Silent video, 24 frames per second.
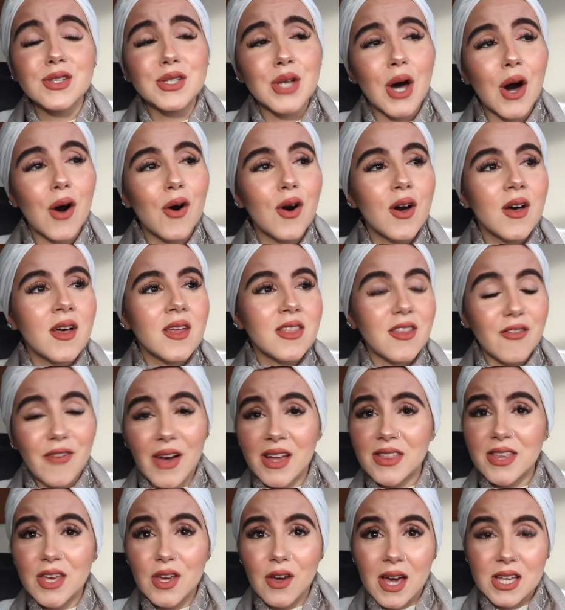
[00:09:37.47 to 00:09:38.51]
So the
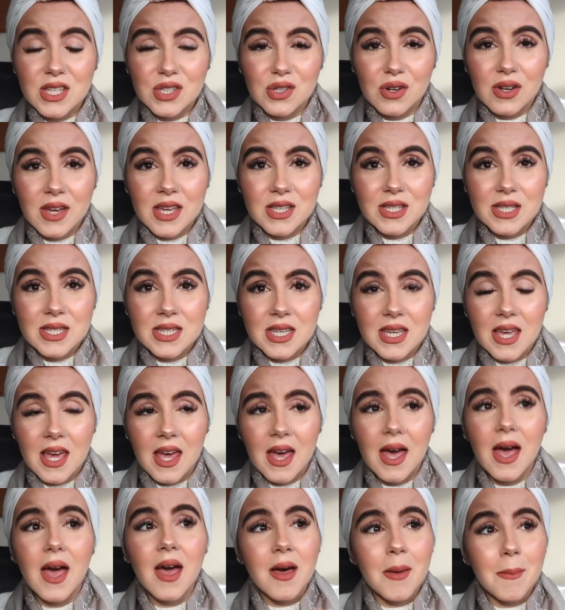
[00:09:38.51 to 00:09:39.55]
fact that you guys don't get to see
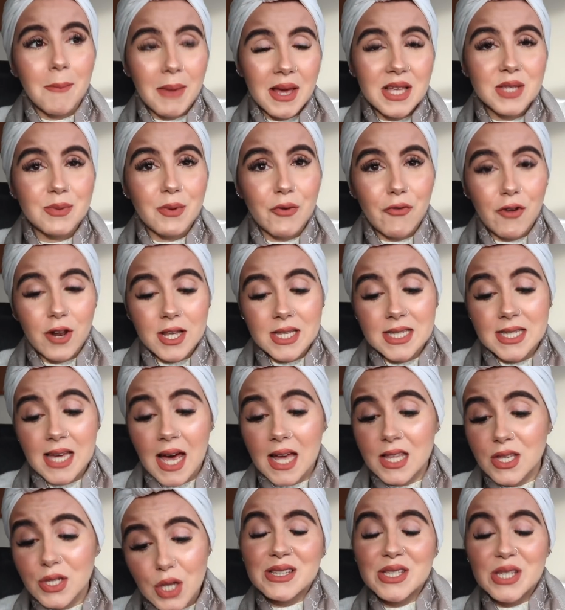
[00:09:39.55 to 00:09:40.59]
it makes me really
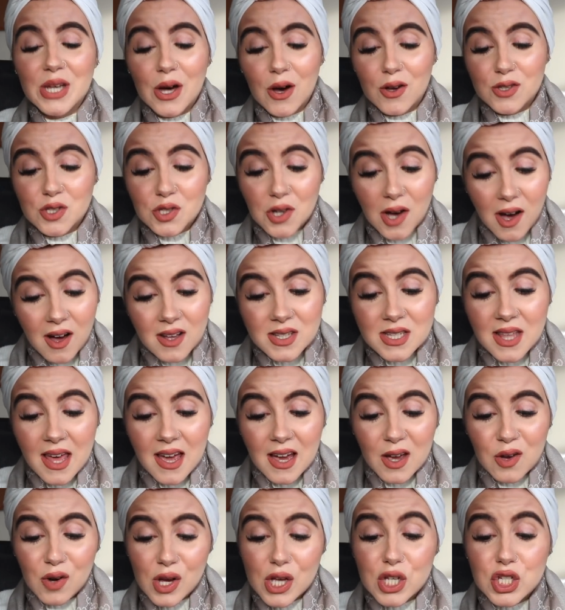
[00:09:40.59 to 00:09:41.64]
sad. So to answer
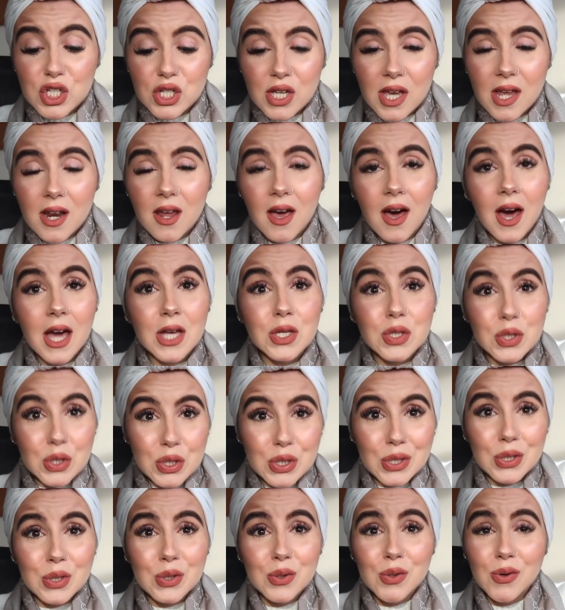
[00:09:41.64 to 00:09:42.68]
that question, I
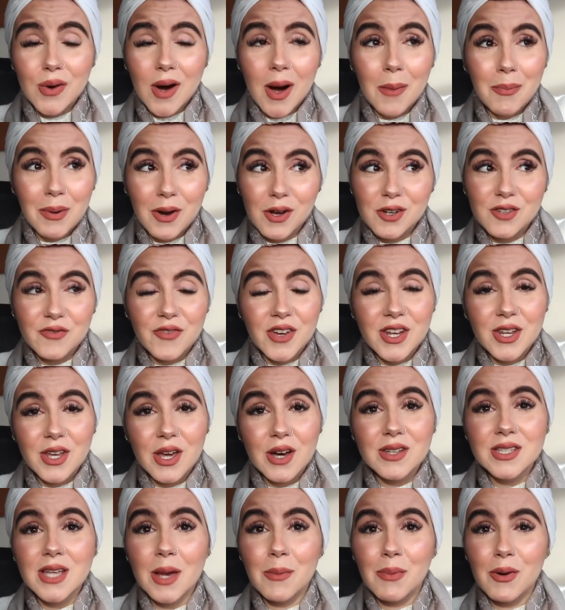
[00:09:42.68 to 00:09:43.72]
do upload
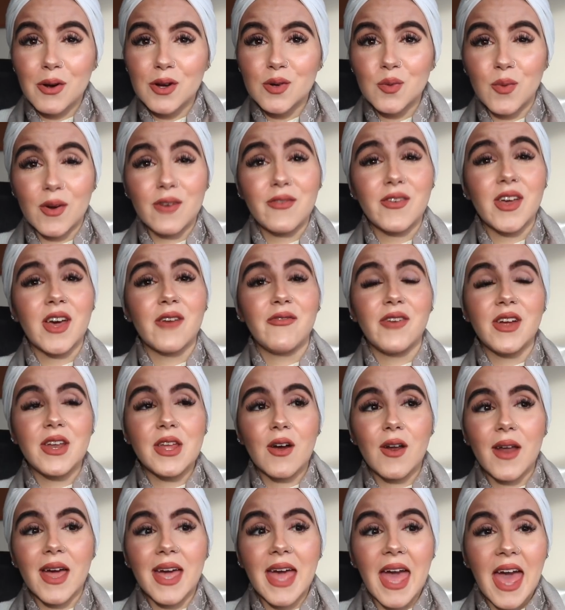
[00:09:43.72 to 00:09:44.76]
videos. I upload a
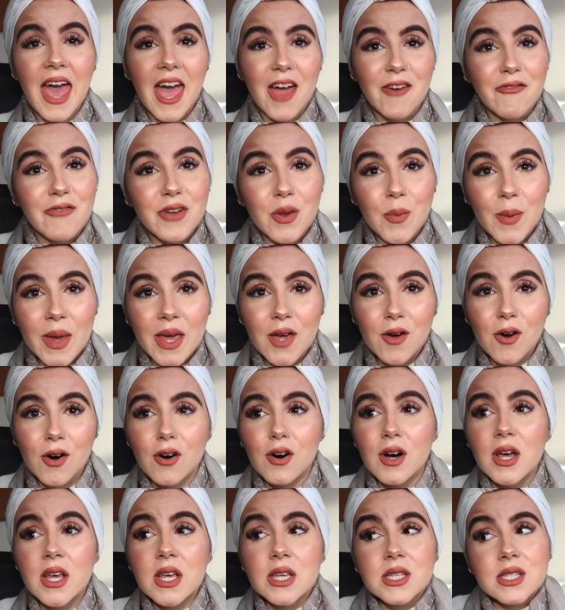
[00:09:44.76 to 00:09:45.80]
video like every week,
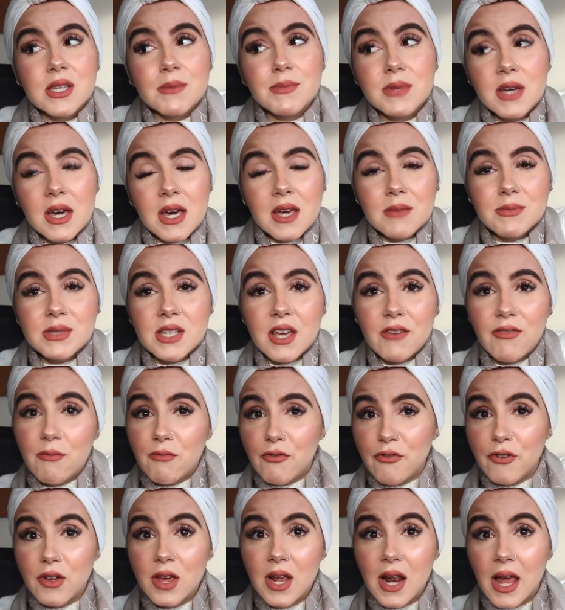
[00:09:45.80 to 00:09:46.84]
or sometimes if I'm
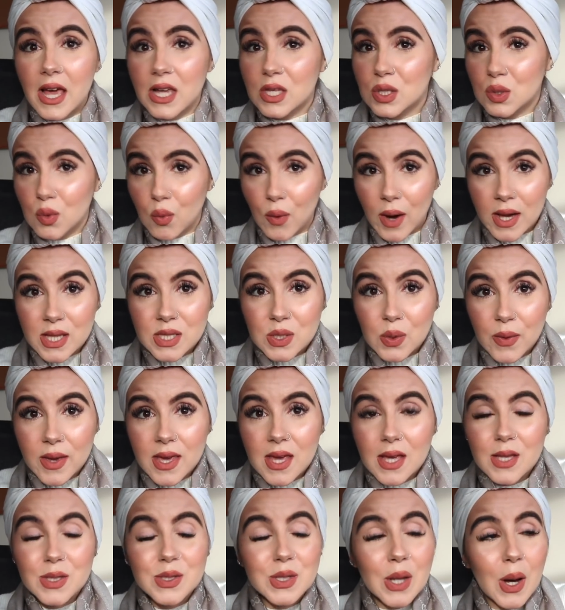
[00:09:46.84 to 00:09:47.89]
free, like twice a
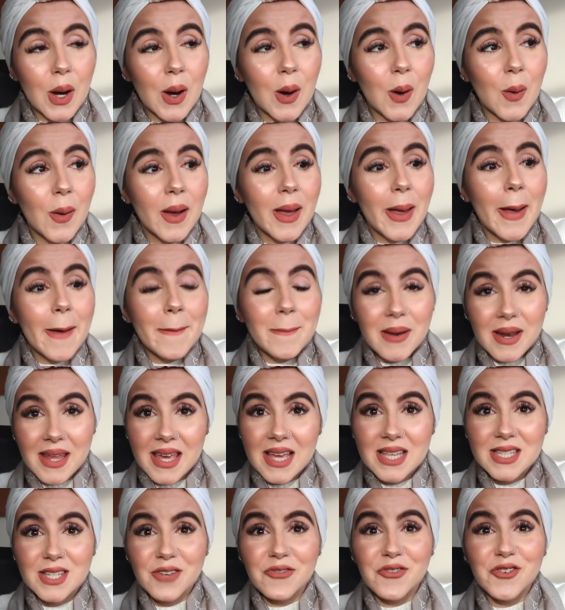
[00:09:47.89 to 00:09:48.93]
week. So
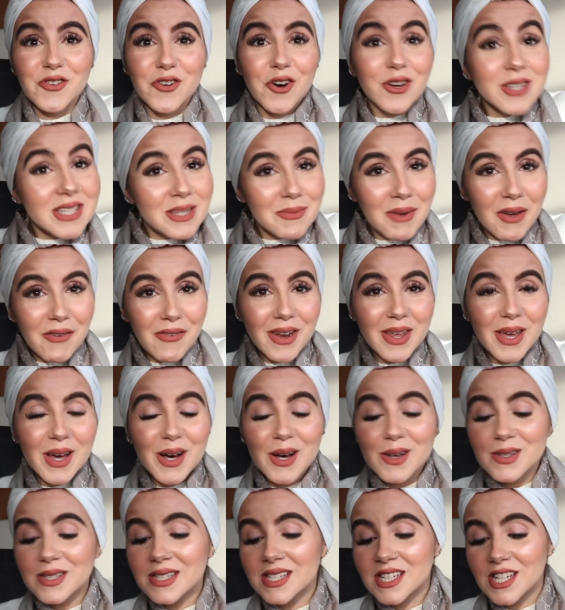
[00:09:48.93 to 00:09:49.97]
please, if you don't see my
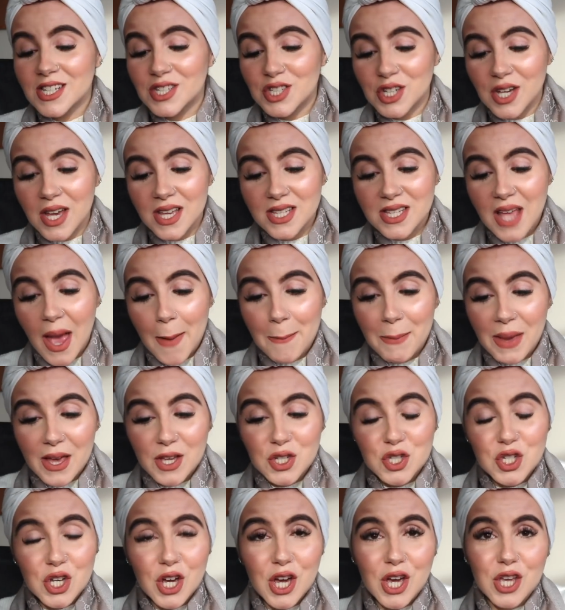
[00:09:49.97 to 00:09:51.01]
videos, just make
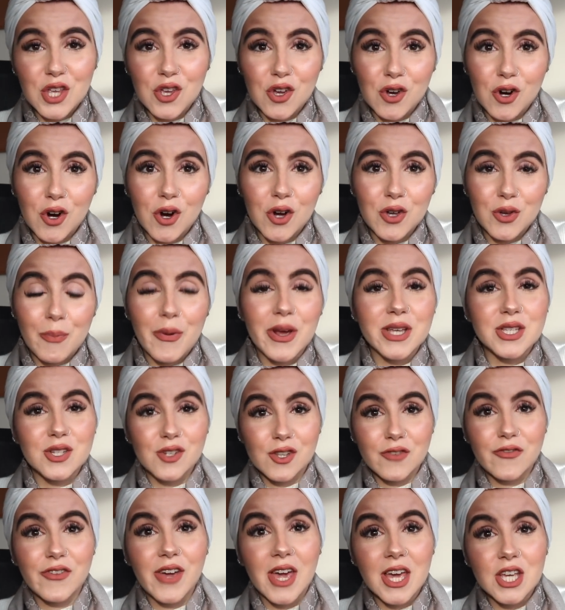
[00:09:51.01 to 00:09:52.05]
sure you press
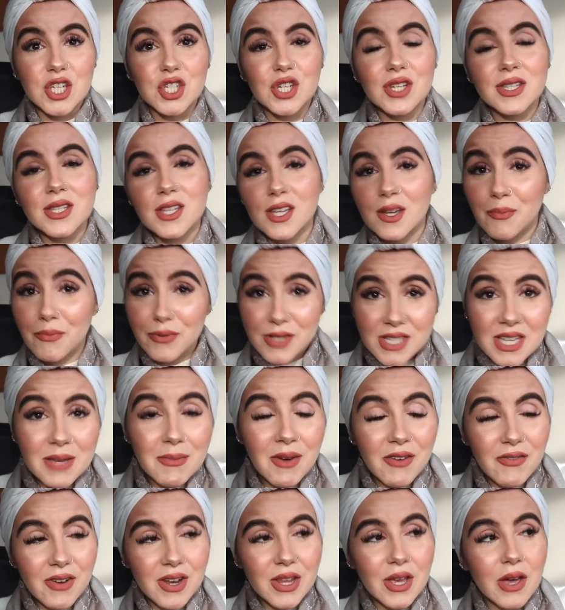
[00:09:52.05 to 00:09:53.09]
notifications so you can see
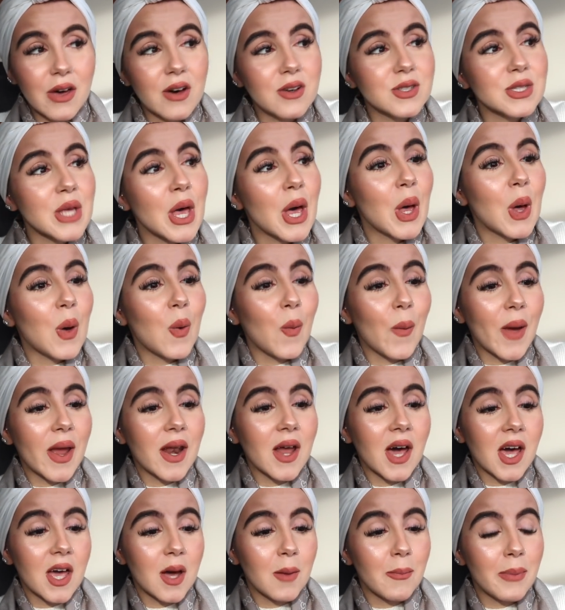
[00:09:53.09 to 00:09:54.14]
my videos when
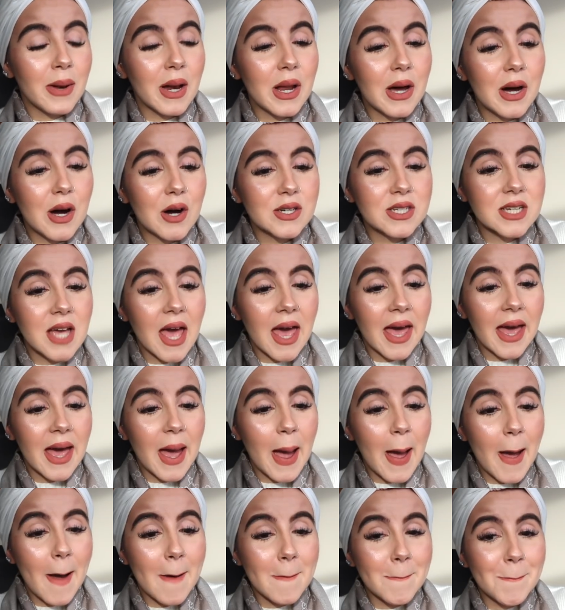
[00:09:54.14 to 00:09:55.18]
I upload.
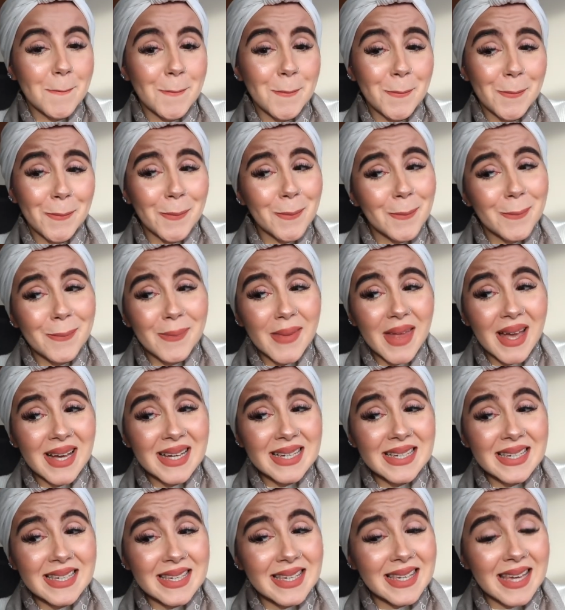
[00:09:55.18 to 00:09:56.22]

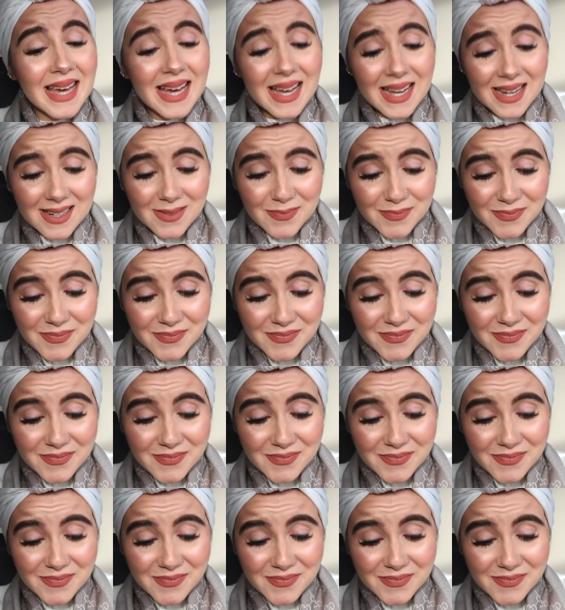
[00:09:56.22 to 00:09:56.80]
Yeah